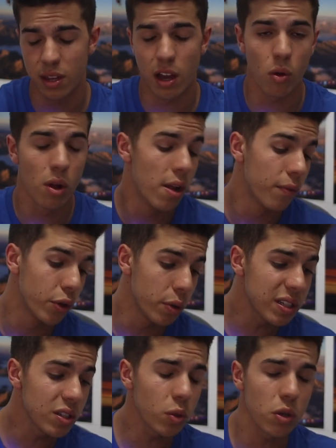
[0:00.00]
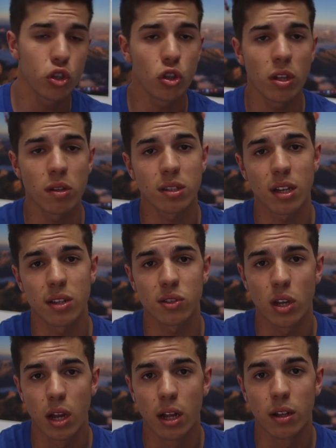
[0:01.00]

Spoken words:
Now, the reasons why you should downsize,